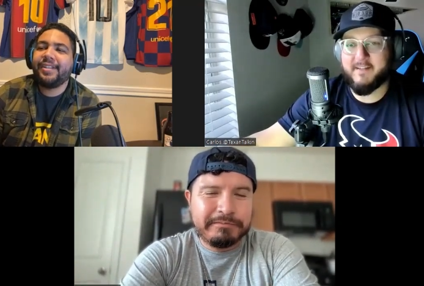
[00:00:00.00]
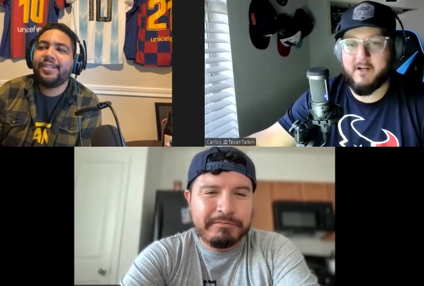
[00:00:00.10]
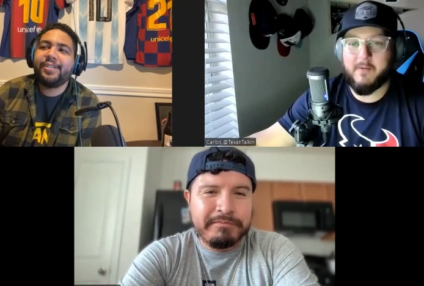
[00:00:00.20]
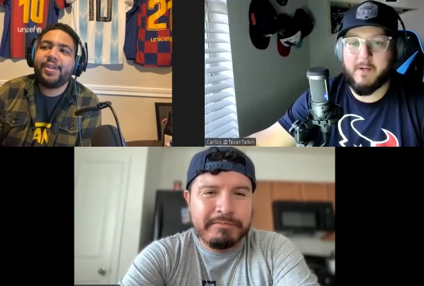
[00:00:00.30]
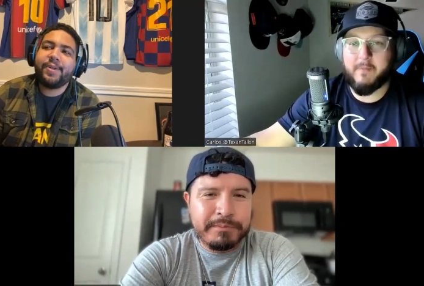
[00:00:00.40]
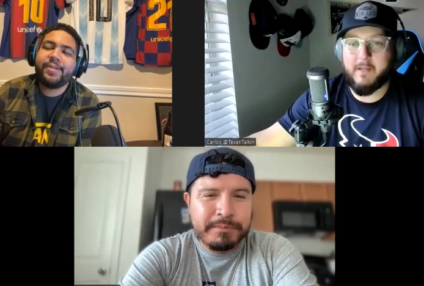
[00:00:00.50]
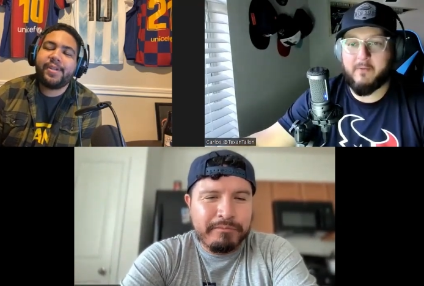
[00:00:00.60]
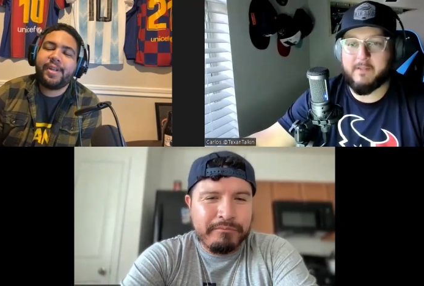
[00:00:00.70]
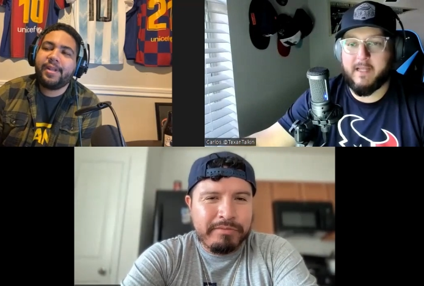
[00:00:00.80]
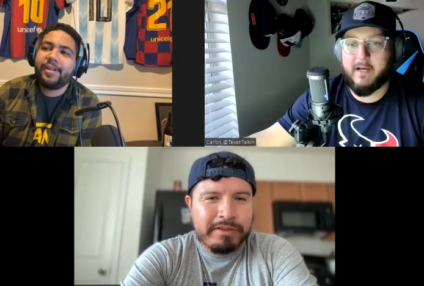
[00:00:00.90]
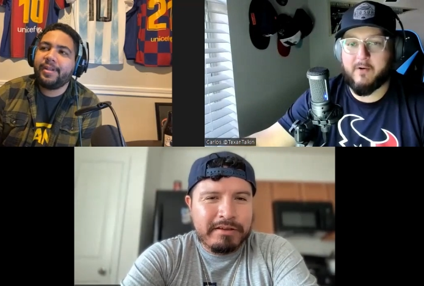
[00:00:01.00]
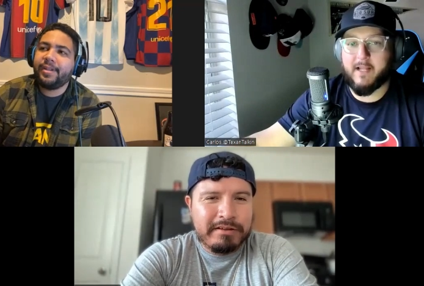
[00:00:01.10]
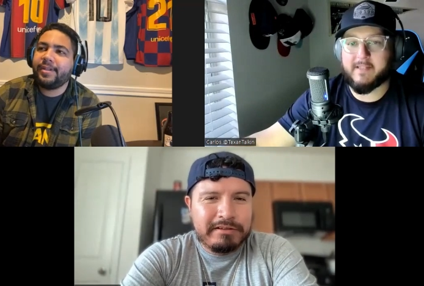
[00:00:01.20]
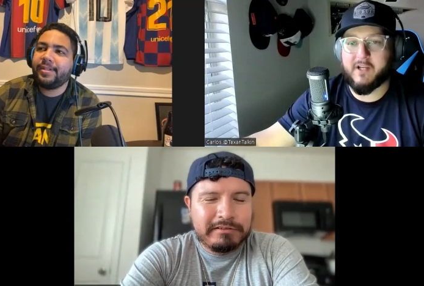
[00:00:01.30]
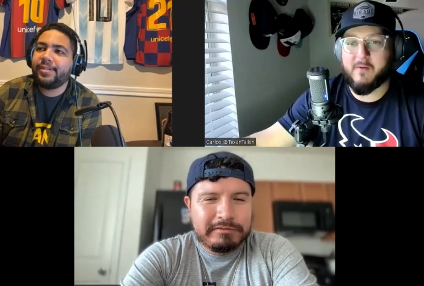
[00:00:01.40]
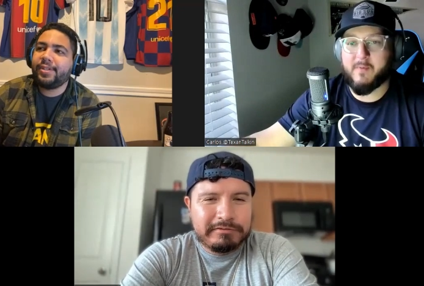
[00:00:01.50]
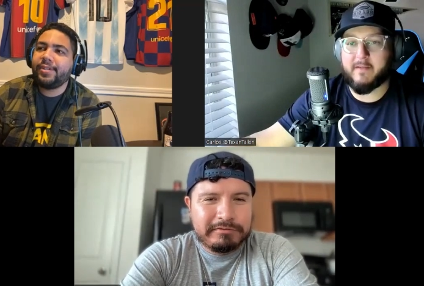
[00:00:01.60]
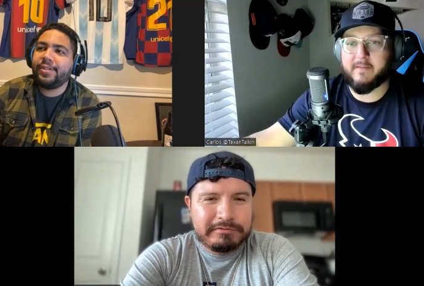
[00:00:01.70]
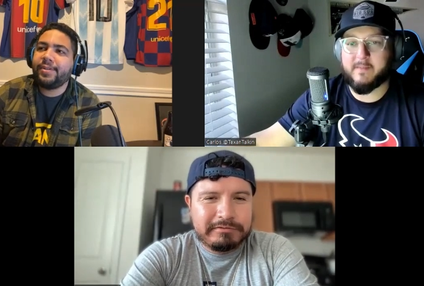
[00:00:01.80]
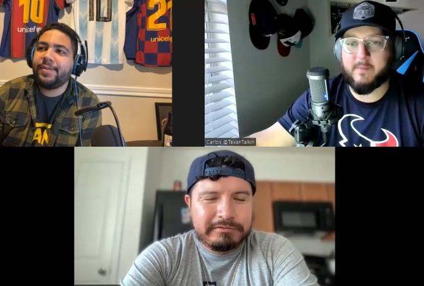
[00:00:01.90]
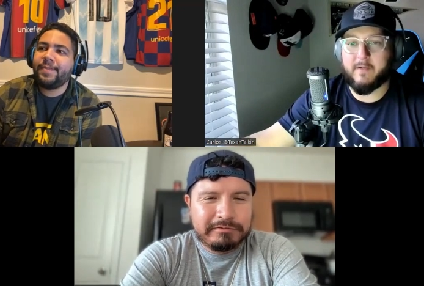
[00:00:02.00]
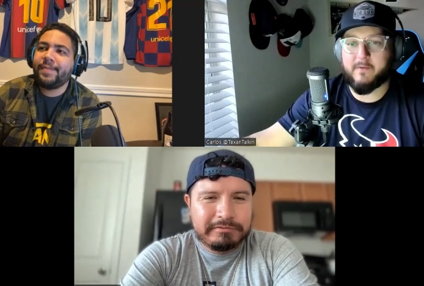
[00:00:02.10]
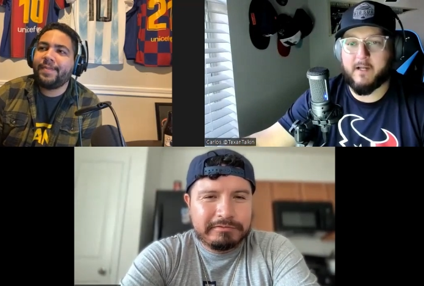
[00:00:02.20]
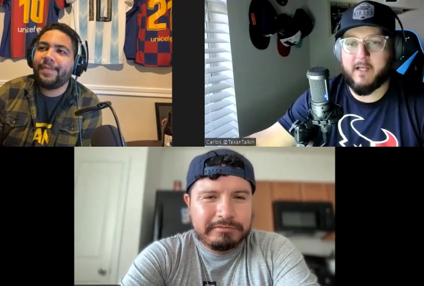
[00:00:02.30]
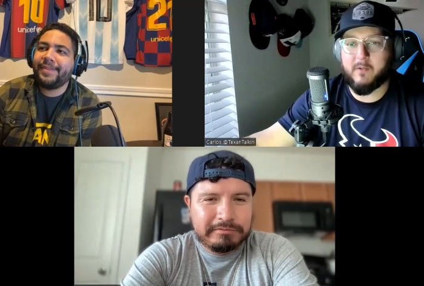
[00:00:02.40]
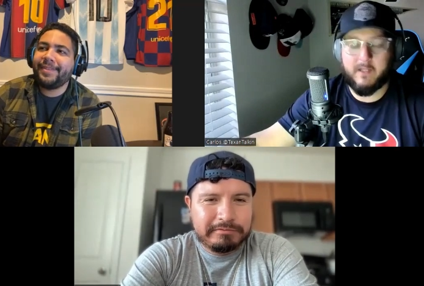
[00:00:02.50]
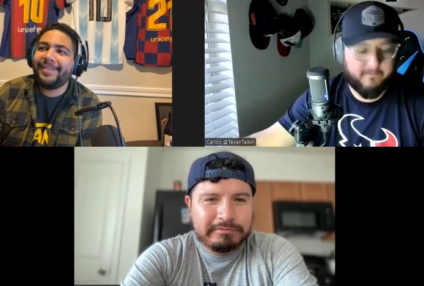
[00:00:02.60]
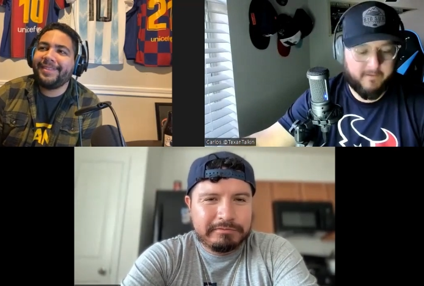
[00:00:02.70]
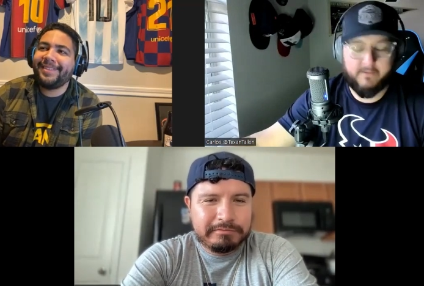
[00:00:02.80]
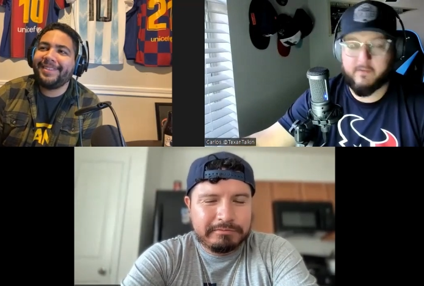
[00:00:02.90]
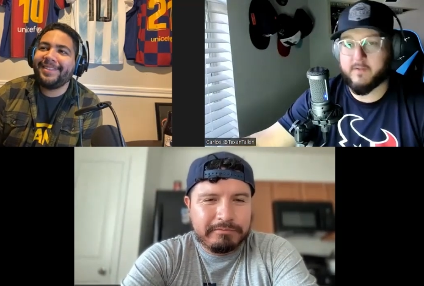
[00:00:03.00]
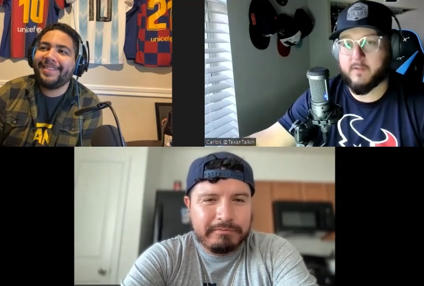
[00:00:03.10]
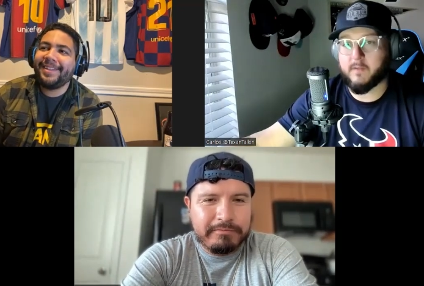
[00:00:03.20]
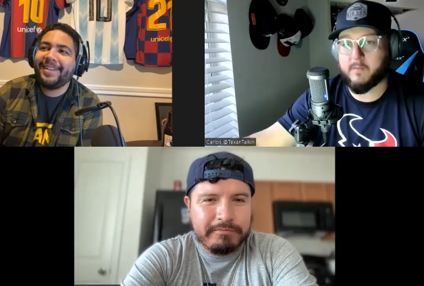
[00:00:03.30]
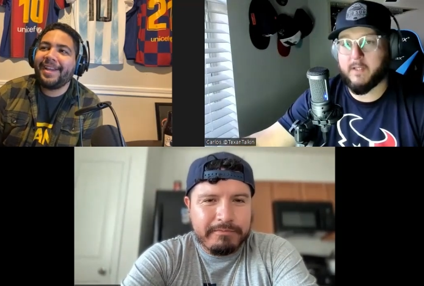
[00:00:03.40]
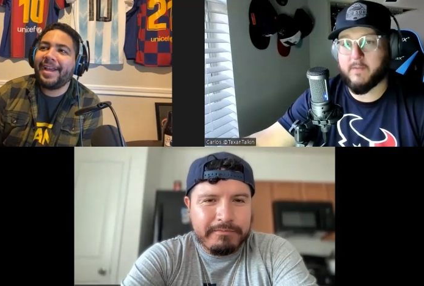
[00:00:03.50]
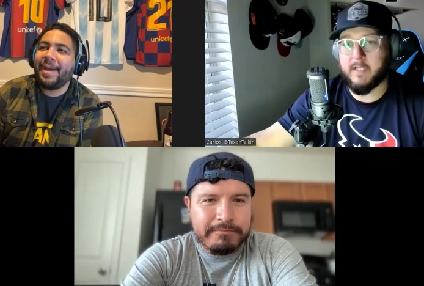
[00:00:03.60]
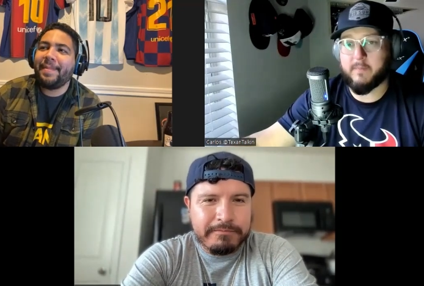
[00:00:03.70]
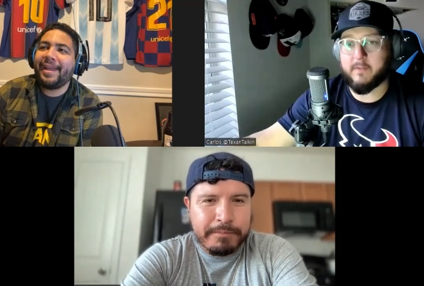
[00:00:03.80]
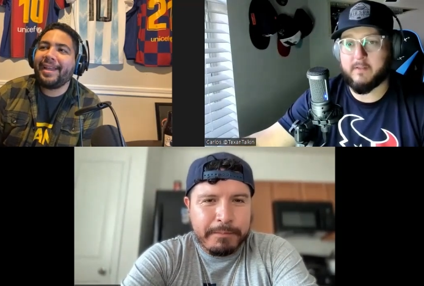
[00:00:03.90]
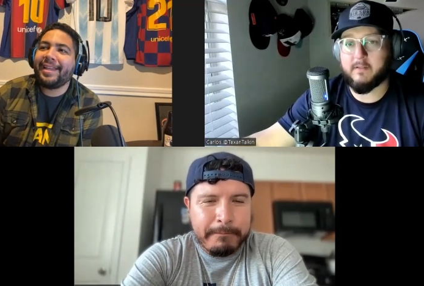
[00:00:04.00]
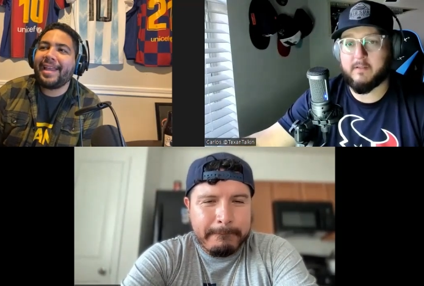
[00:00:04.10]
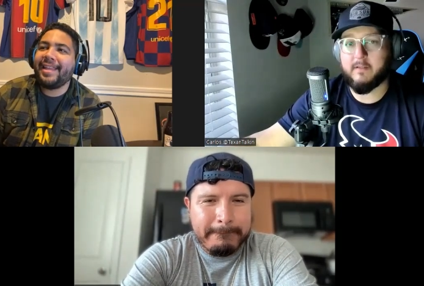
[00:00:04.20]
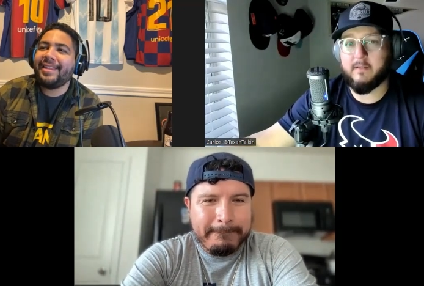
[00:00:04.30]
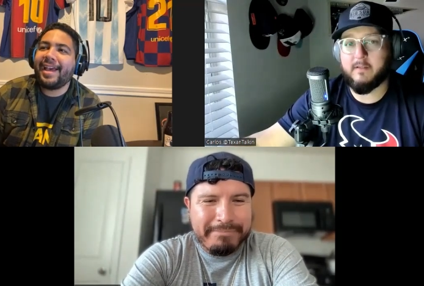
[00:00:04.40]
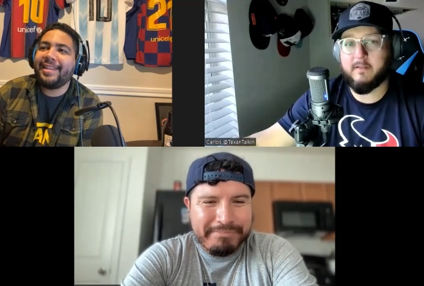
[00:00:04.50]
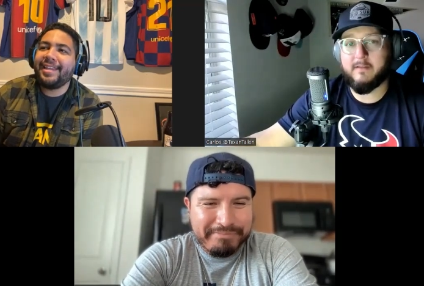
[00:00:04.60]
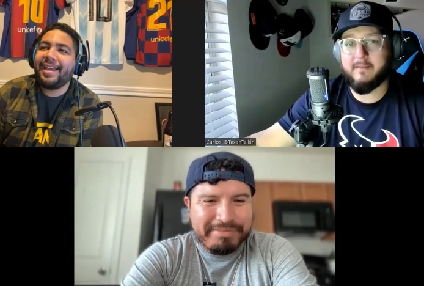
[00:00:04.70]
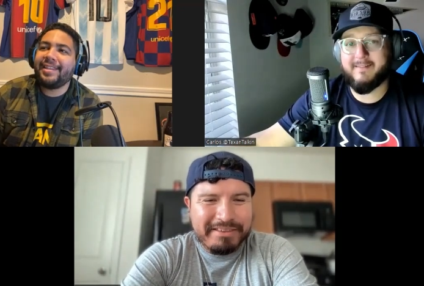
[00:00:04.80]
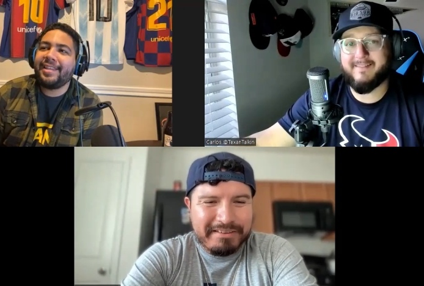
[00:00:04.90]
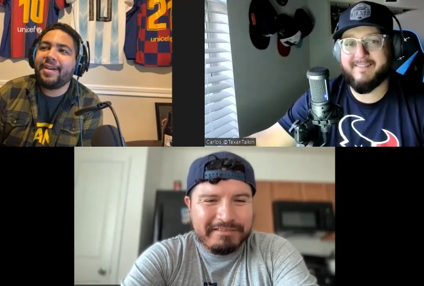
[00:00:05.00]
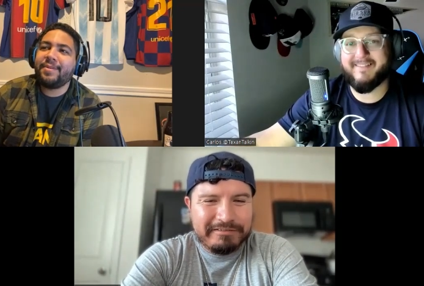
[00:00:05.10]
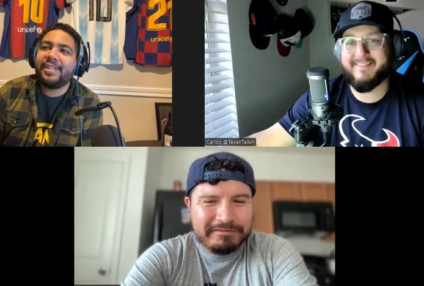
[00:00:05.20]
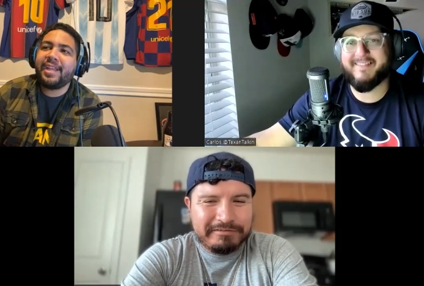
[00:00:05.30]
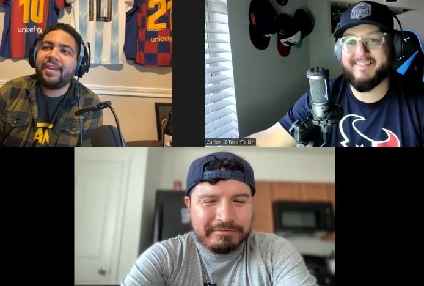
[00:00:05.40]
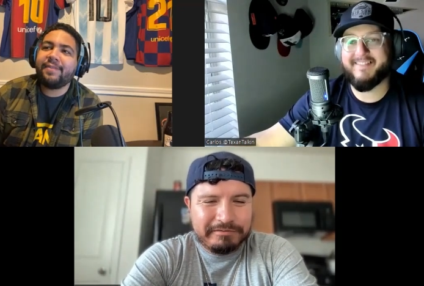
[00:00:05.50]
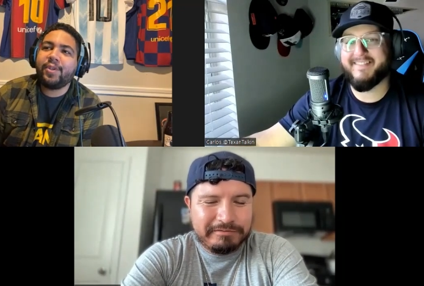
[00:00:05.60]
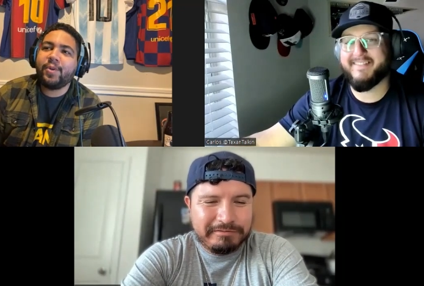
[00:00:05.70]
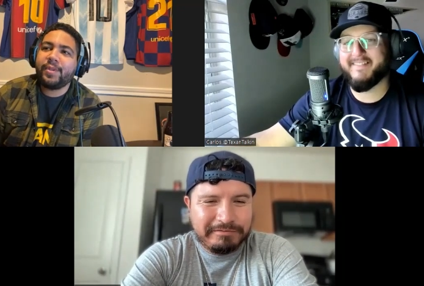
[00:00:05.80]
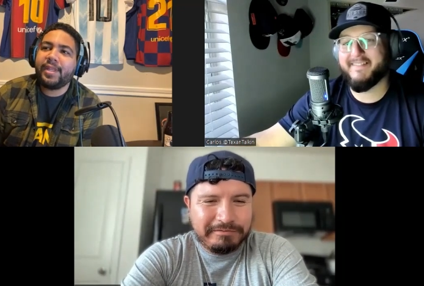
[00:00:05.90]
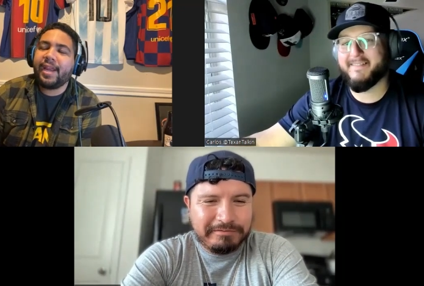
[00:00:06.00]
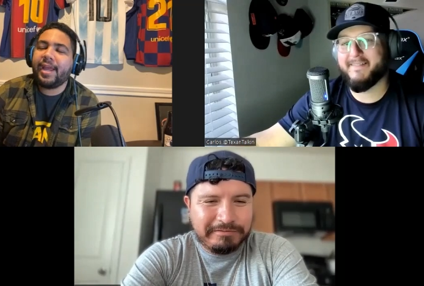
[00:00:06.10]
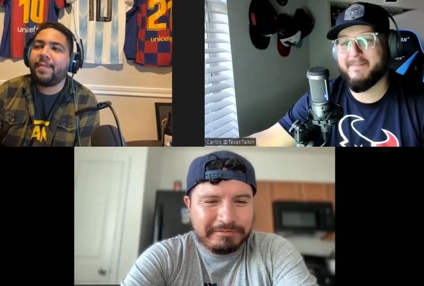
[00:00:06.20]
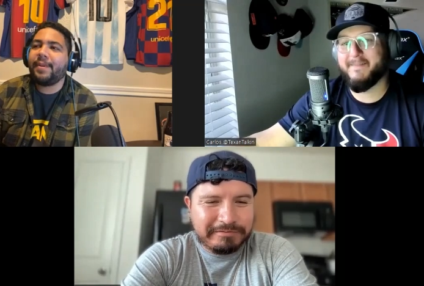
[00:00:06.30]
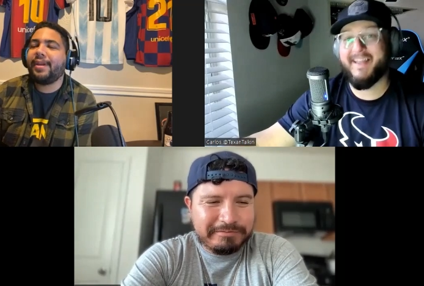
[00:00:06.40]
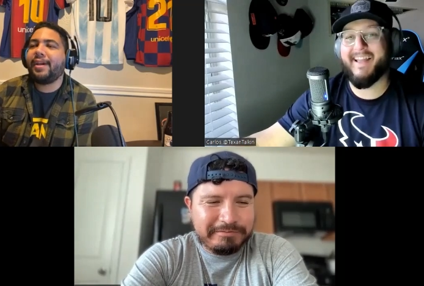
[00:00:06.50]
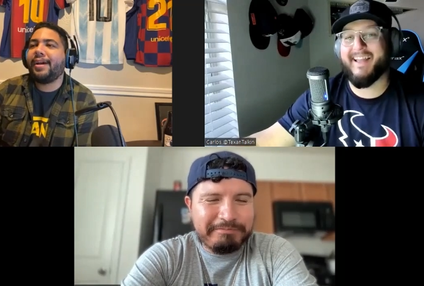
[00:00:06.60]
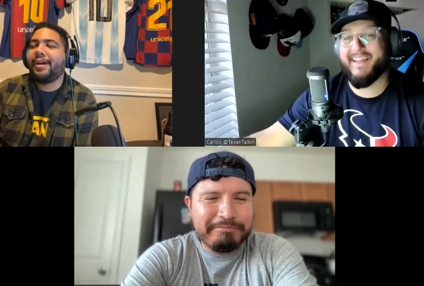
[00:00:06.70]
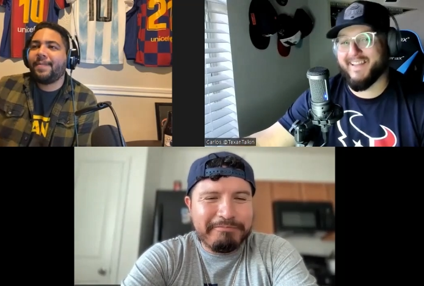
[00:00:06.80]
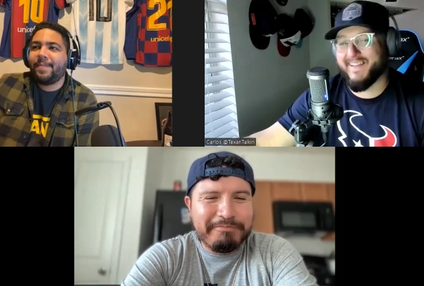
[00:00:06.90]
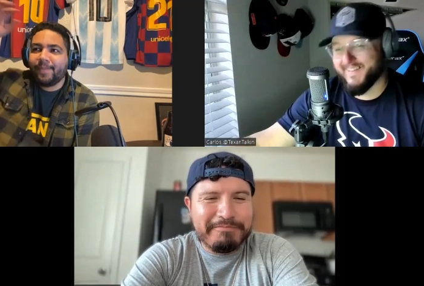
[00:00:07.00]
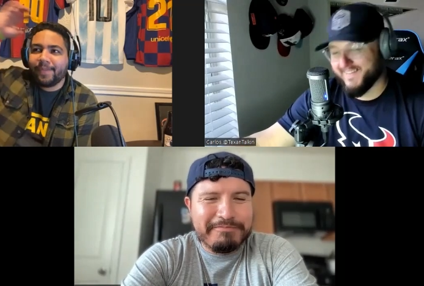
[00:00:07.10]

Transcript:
Speaker 1: So, Sorry, so like, I, would, I would ask you about this, but I forgot you were like five years old. I'm like, yeah, I,
Speaker 2: th- I, think I think I was negative two when that happened. Um,